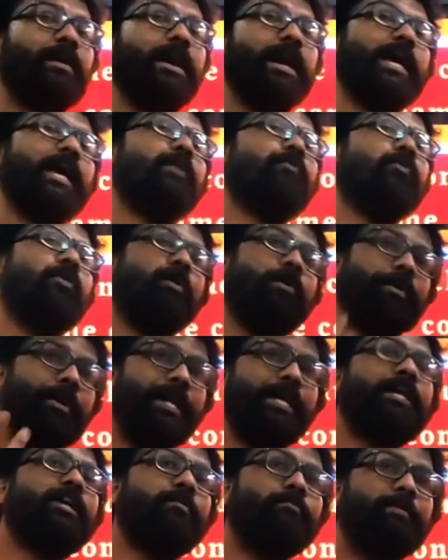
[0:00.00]
I have
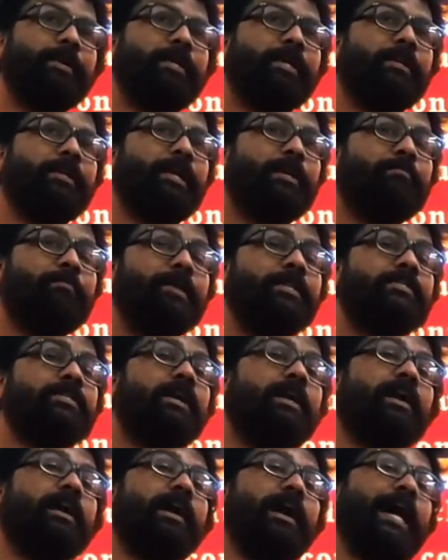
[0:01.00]
already completed. That means
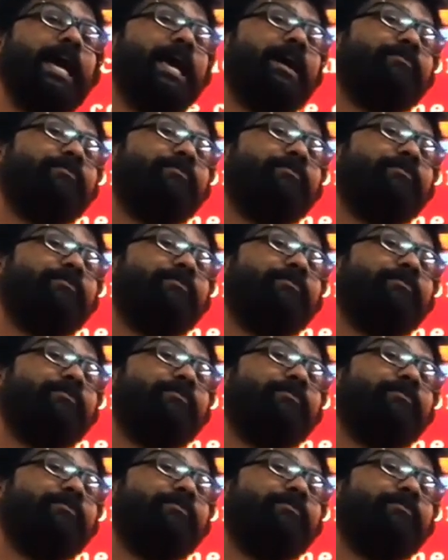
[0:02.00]
I